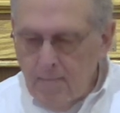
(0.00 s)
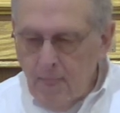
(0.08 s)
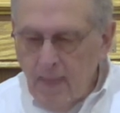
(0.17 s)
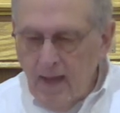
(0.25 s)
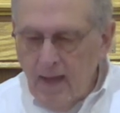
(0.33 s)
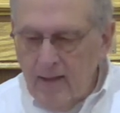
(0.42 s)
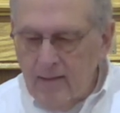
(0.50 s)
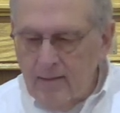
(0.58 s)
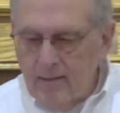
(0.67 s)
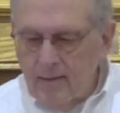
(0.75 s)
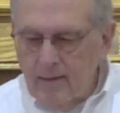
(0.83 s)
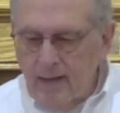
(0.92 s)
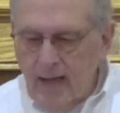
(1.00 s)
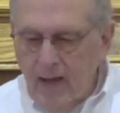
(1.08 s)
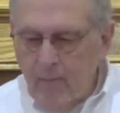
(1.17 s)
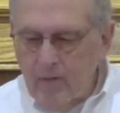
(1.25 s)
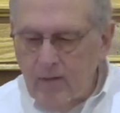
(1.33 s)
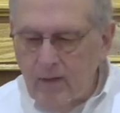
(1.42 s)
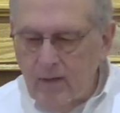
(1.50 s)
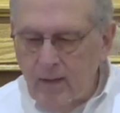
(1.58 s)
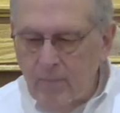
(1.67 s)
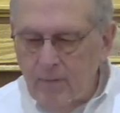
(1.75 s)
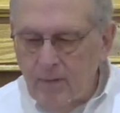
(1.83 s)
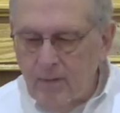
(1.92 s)
and uh, I would get up
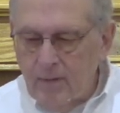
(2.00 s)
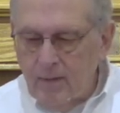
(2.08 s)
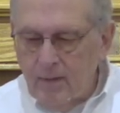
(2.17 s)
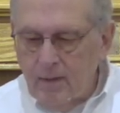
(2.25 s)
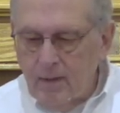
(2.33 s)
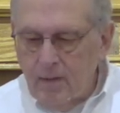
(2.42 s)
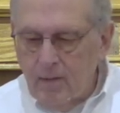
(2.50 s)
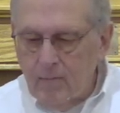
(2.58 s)
and uh, uh,